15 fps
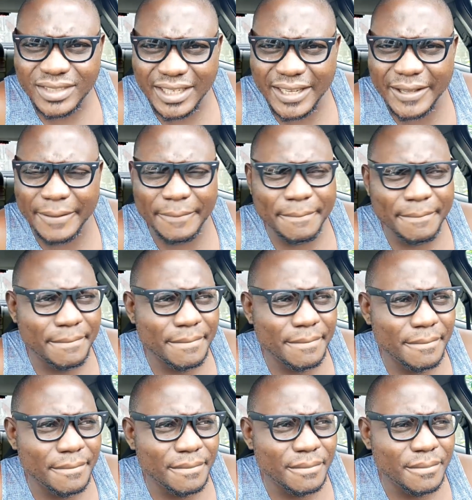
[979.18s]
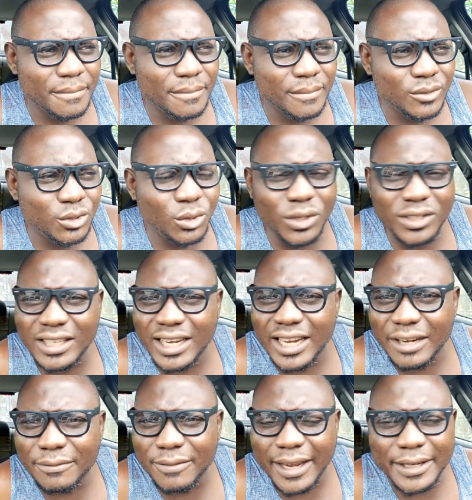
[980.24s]
Yeah? So it's an
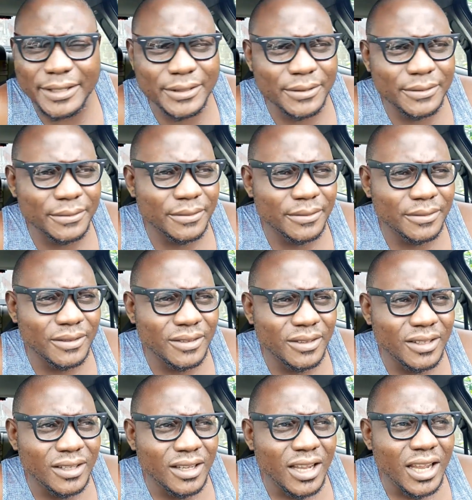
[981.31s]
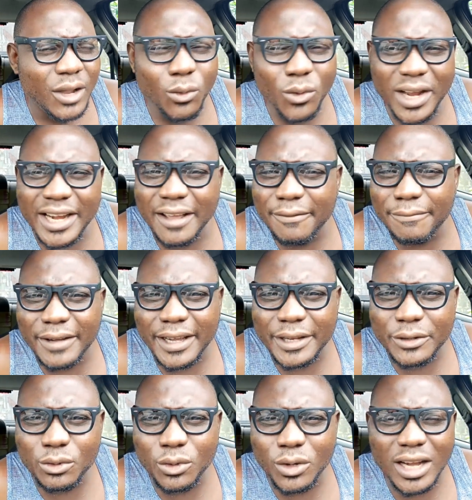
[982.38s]
advice.
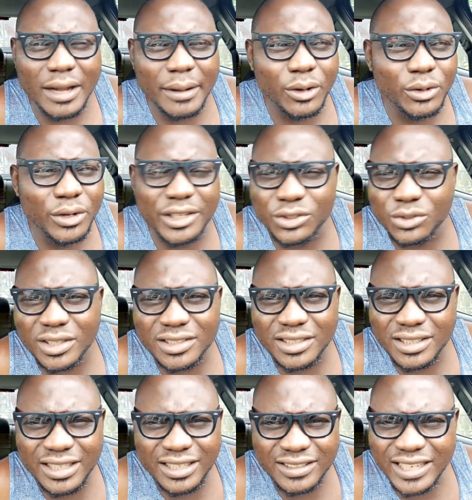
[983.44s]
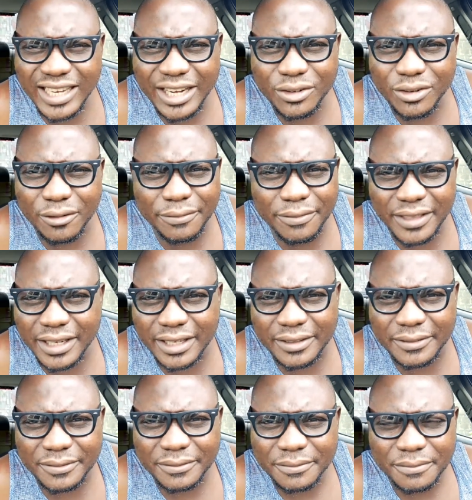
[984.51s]
Whenever you are orchestrating this kind of
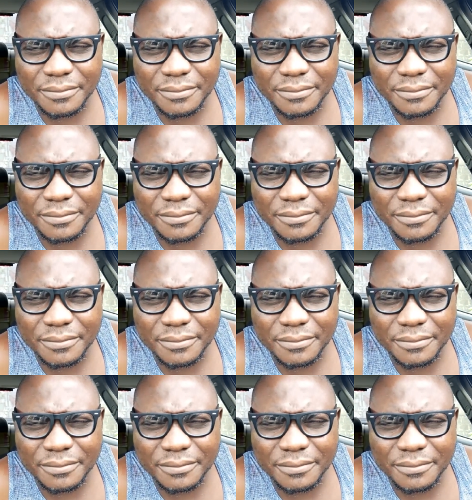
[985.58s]
thing,